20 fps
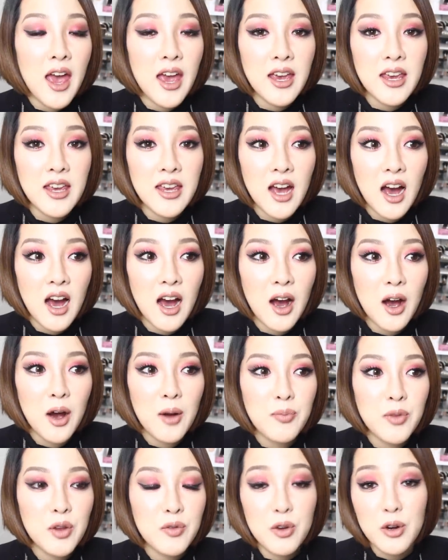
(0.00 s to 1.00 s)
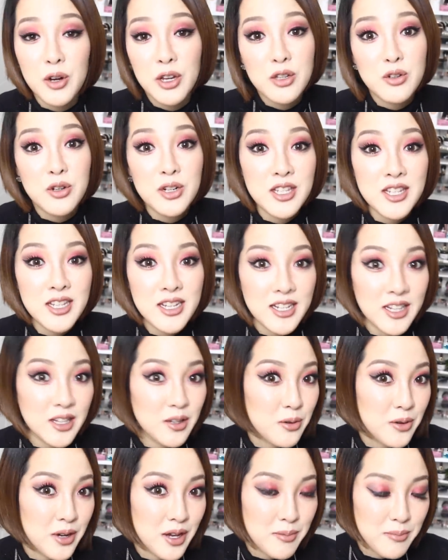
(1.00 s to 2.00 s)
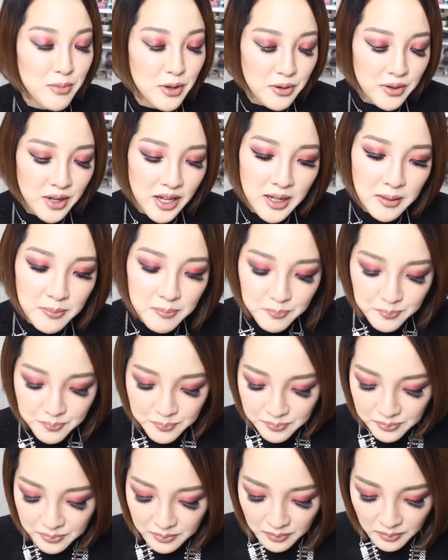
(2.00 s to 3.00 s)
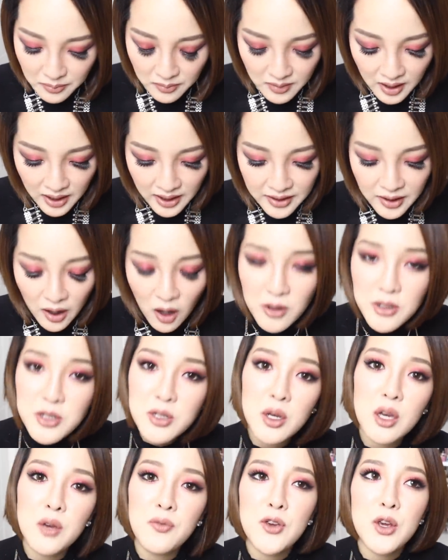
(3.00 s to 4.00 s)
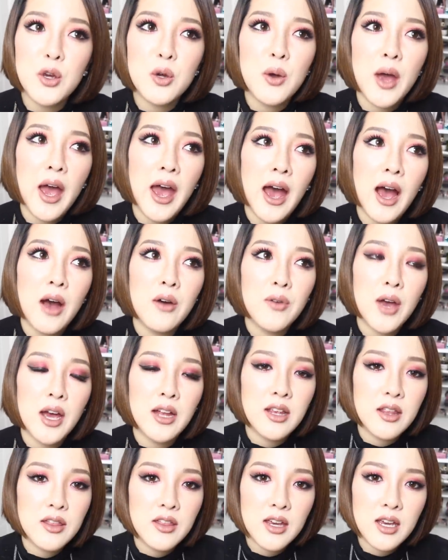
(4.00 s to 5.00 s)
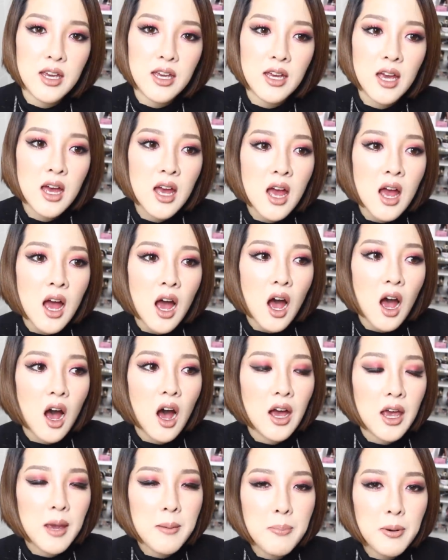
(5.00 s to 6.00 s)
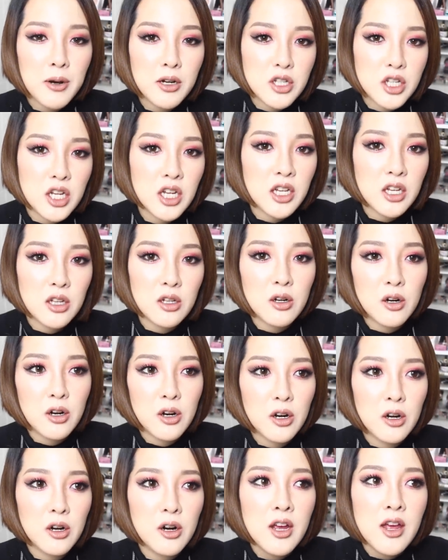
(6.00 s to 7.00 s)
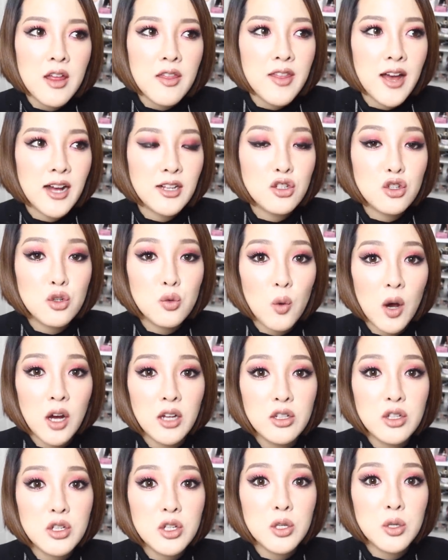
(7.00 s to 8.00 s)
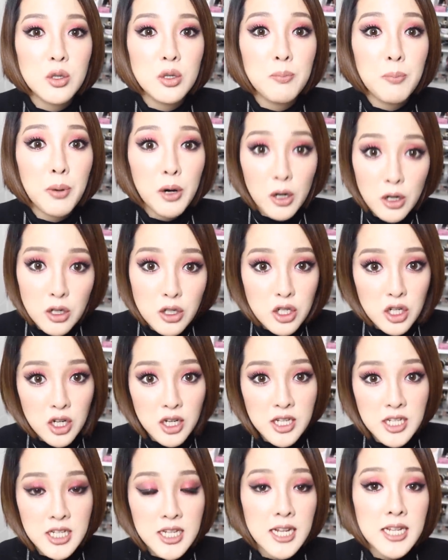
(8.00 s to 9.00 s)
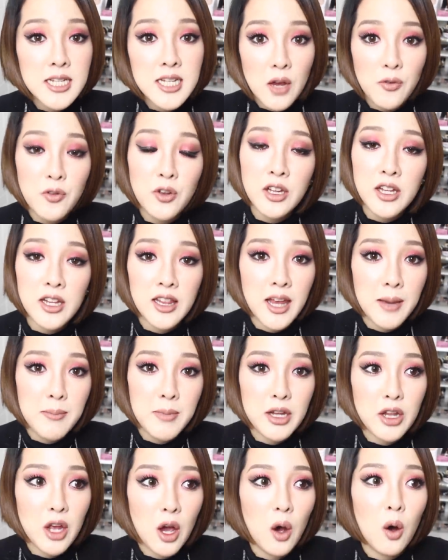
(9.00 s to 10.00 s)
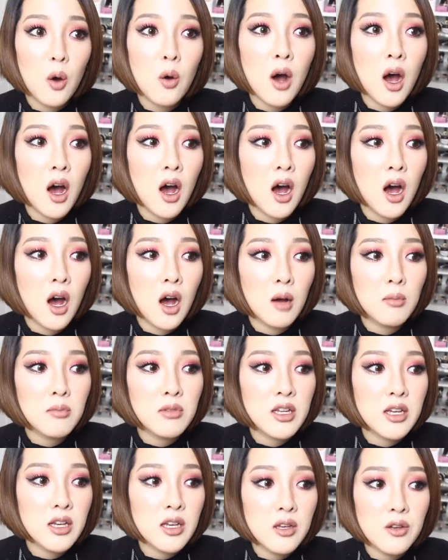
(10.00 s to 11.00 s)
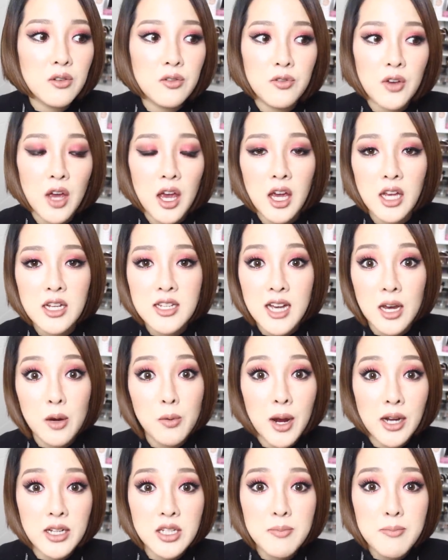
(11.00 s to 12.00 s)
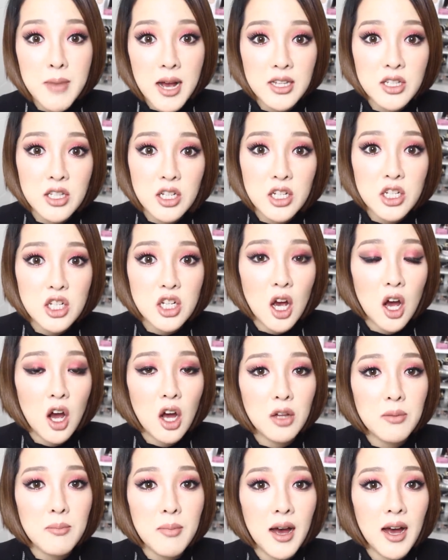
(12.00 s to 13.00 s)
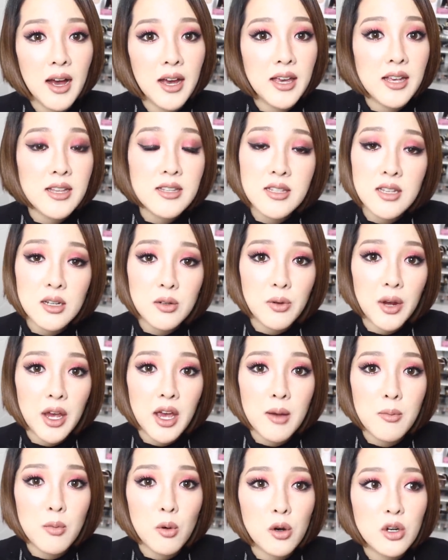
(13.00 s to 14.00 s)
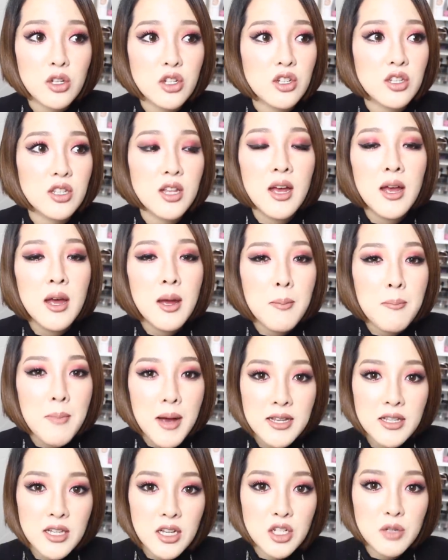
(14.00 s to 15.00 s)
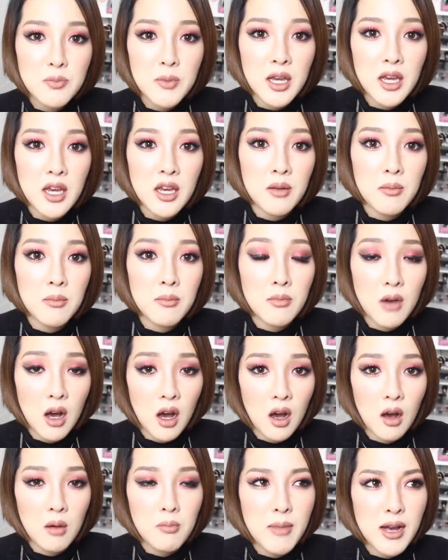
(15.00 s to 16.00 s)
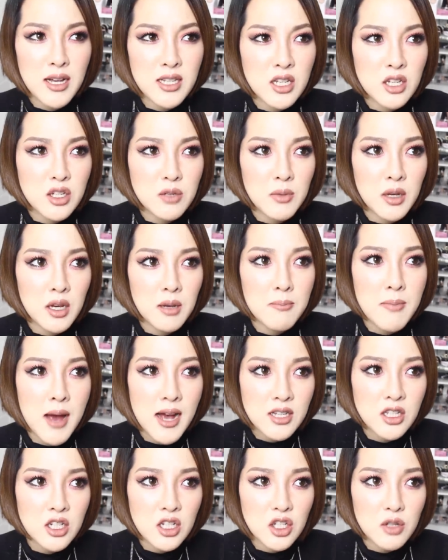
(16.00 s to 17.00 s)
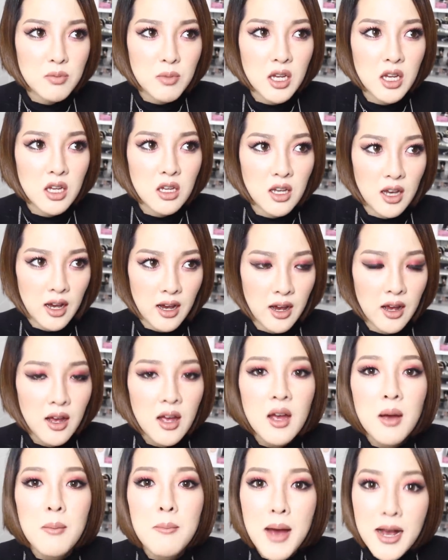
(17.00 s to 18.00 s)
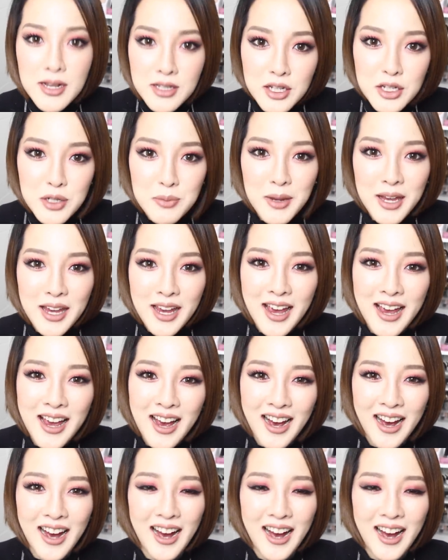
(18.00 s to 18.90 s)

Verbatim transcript: a, uh, if you're interested in Korean beauty. And also if you have anything uh, in particular that you want to purchase, then definitely let me know. Um, leave a direct message on my Instagram or just message me uh, message me, message me, yeah, message me